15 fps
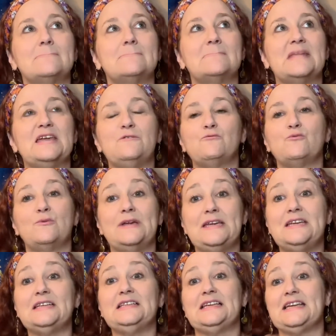he
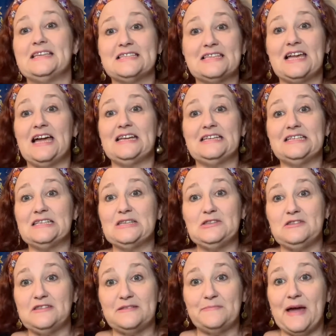really has gotten into
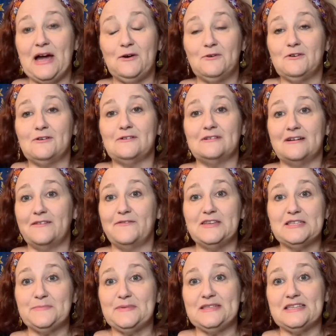this power of
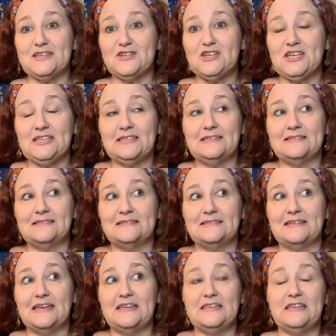his position
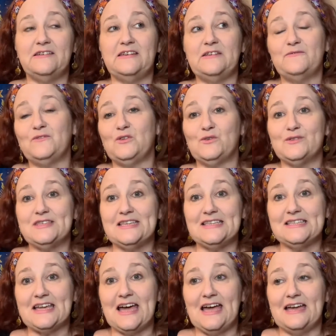and the influence he's
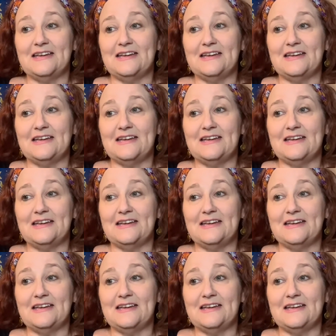had.